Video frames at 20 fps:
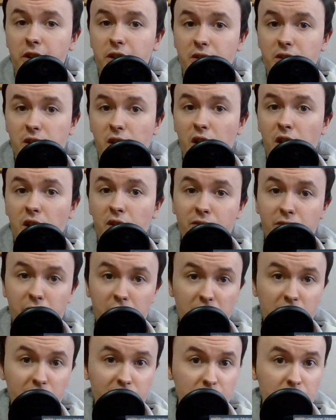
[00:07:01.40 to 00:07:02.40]
as
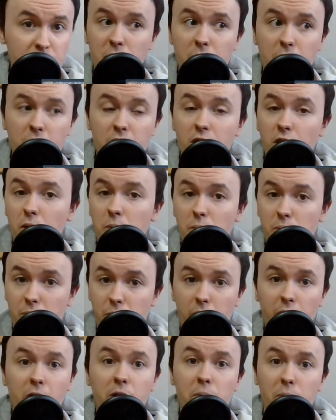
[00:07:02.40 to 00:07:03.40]
3/5 made up
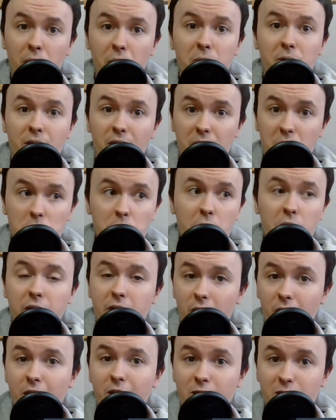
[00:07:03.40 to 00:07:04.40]
primarily by
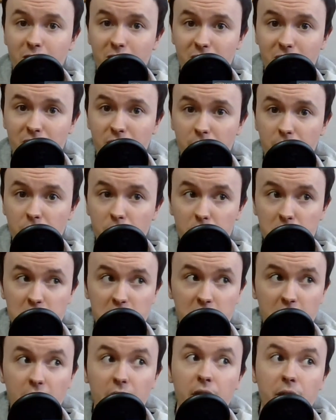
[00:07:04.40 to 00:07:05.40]
archers,
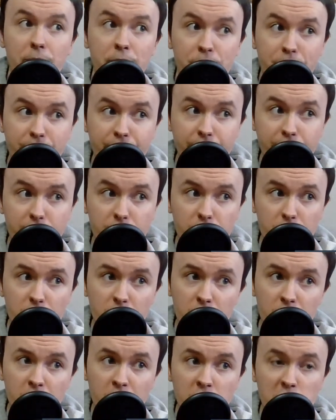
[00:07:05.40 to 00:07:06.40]
which
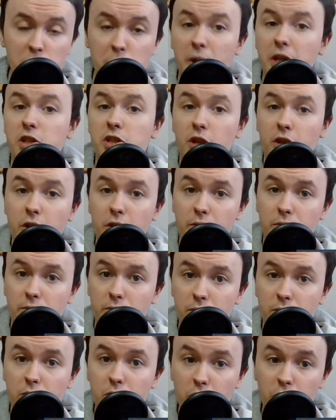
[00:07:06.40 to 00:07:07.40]
speaks alone
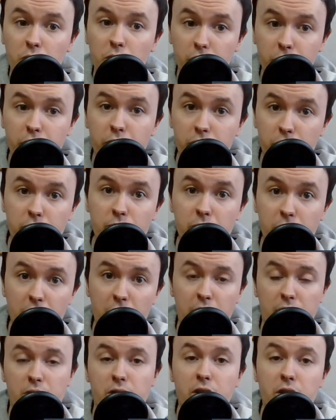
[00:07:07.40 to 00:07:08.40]
of
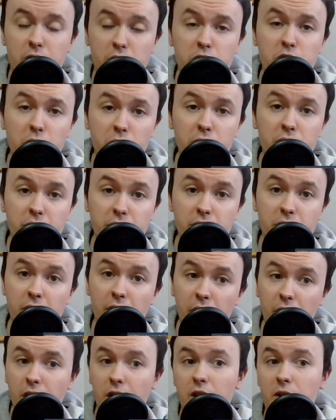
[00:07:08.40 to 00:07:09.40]
its uses.
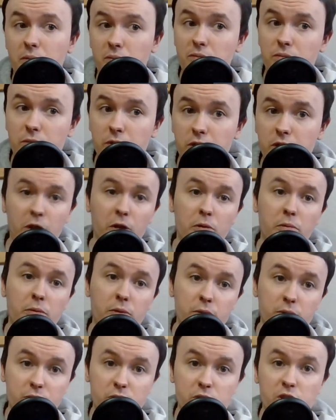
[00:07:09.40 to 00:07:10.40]
You know,
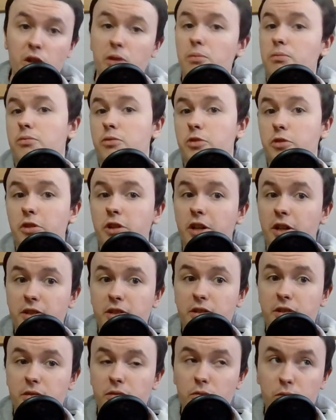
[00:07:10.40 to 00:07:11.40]
some
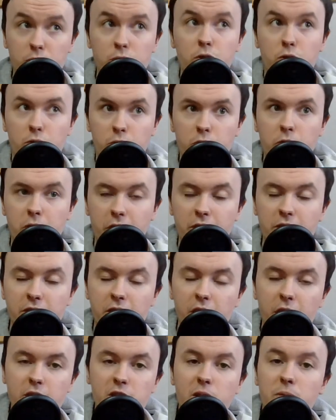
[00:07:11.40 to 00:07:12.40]
critics, or not critics,
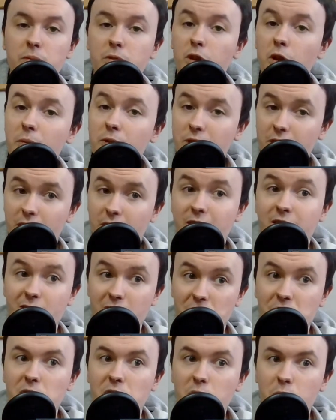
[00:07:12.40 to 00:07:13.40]
some commentators
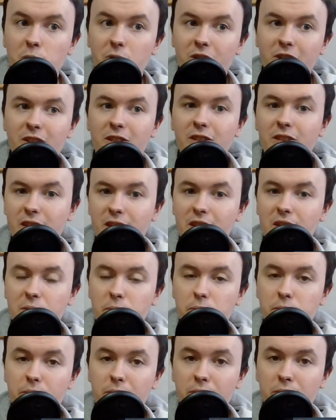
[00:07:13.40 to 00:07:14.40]
have called it the
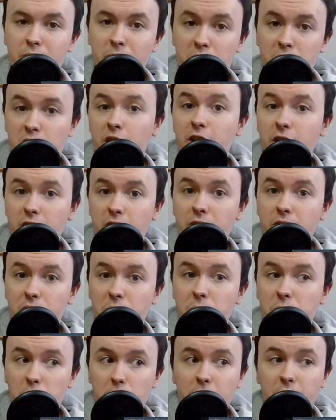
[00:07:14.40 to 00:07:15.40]
machine gun of the
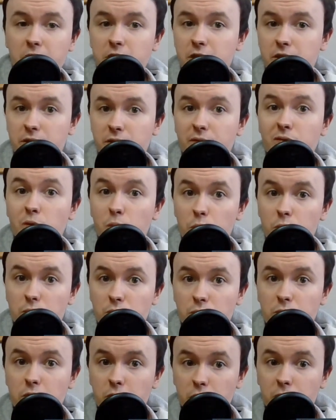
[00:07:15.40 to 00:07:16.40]
Middle Ages for
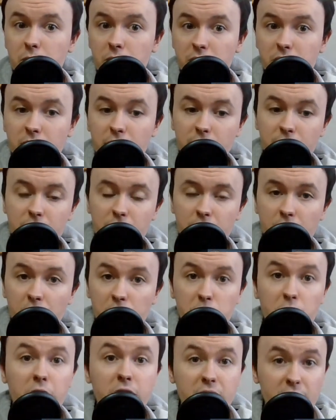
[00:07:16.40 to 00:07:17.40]
good reason.
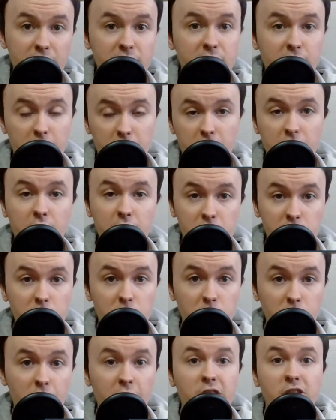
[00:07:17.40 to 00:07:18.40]
But it did take years
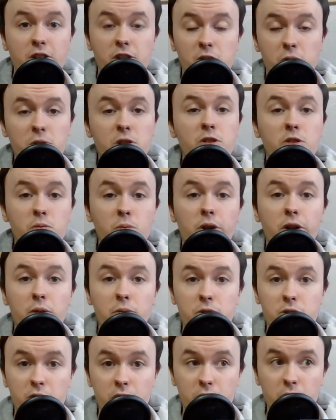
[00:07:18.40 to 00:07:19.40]
to practice, which is why it
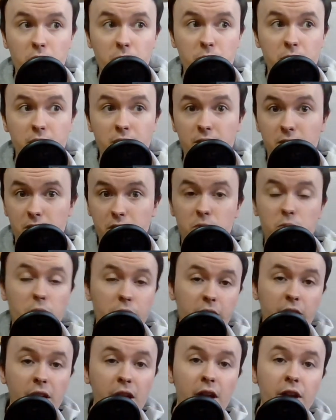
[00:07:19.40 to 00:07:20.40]
wasn't adopted. This is
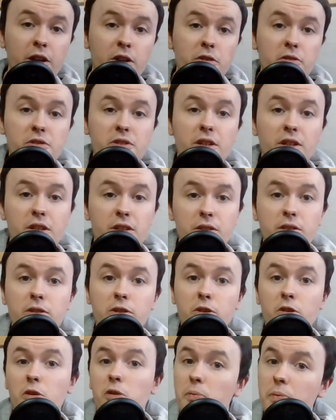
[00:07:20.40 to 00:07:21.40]
why you see
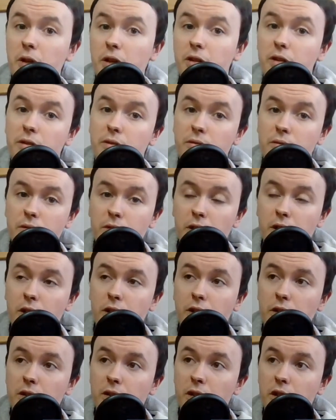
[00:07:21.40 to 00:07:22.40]
European
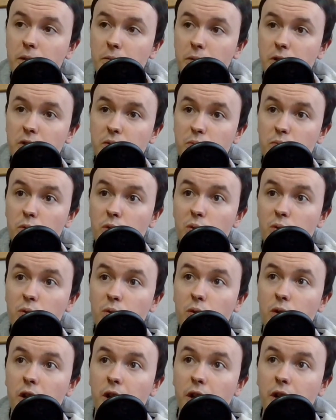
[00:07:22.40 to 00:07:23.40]
armies
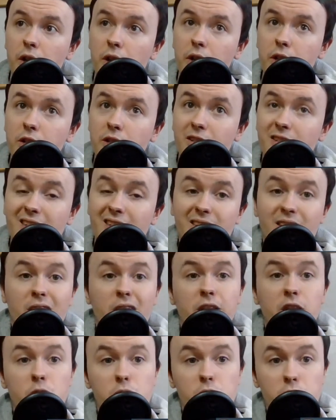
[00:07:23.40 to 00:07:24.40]
more
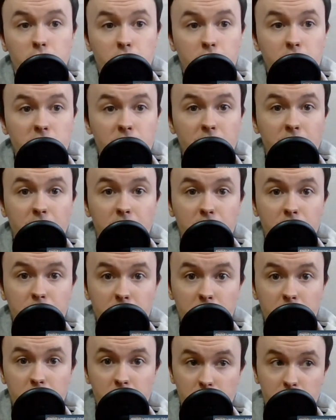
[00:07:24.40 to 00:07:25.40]
consistently use the crossbow,
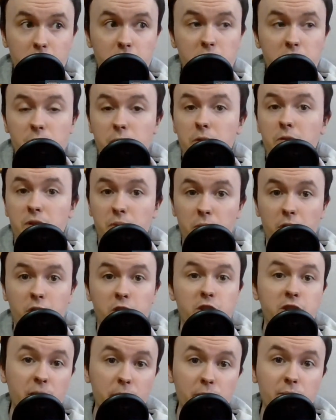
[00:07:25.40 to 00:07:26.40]
because a crossbow is a
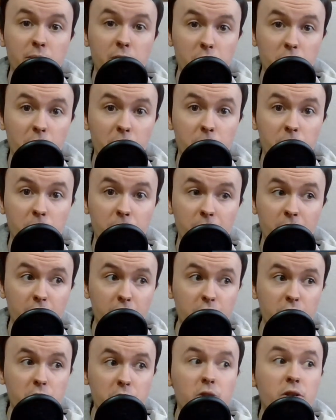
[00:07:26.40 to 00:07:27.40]
much simpler weapon.
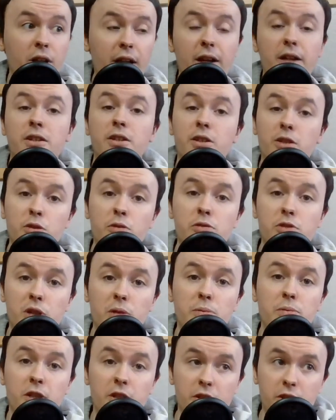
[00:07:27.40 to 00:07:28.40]
You can hand it to
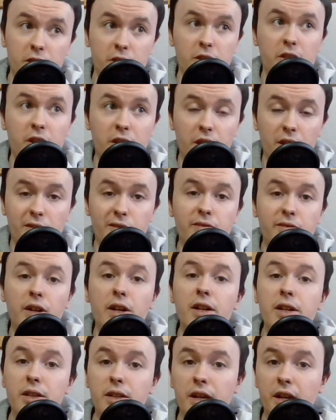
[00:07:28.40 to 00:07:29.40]
somebody and they can get
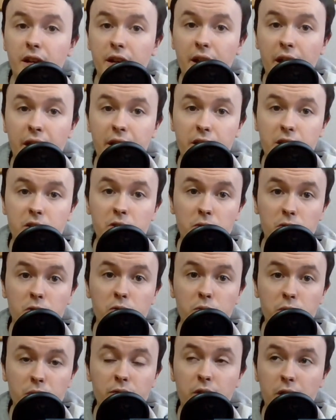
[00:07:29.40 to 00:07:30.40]
fairly accurate
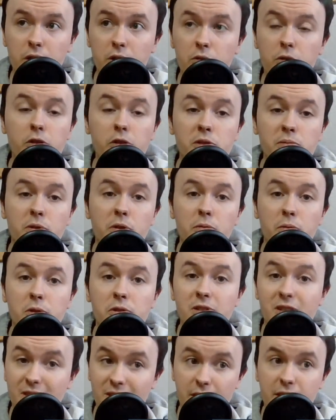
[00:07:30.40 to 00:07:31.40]
with a crossbow,
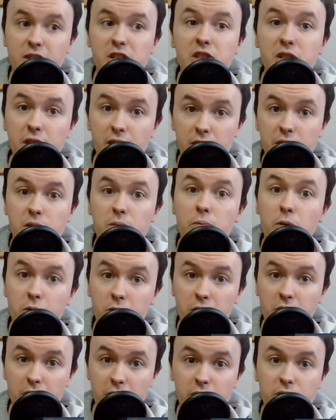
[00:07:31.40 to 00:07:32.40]
whereas it takes years
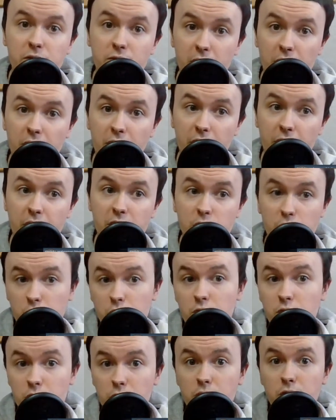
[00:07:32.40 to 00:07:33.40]
upon years of dedication
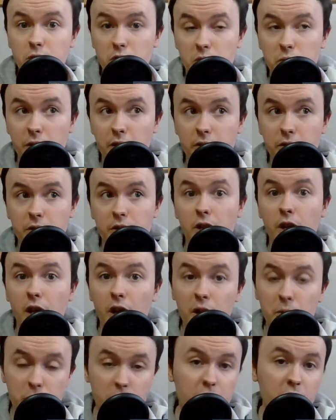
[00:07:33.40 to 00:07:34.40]
to use bows.
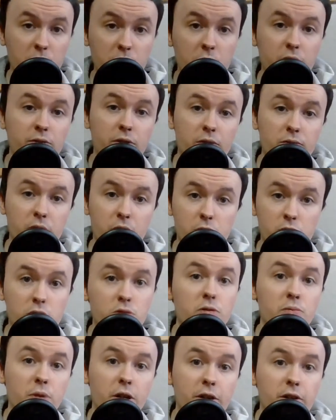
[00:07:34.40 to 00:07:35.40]
But they both have their
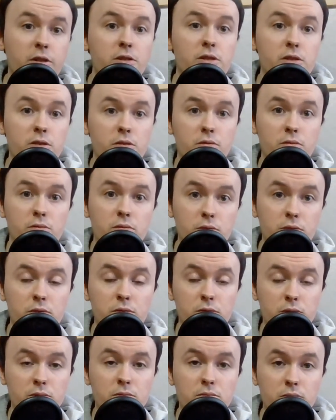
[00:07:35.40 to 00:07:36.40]
drawbacks,
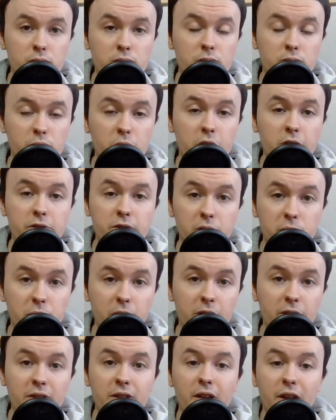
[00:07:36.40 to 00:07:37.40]
pardon the
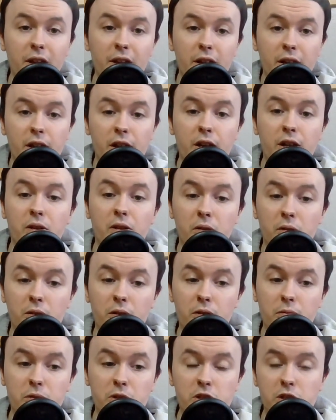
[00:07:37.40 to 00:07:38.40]
pun,
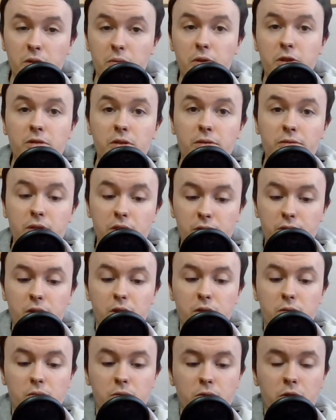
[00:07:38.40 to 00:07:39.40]
which I wonder if this
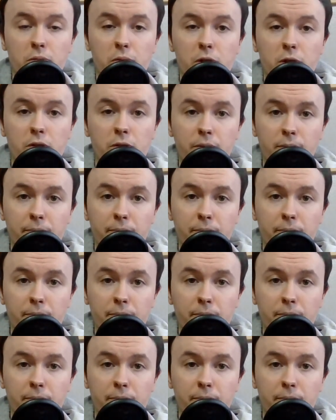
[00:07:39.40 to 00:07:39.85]
video will comment on.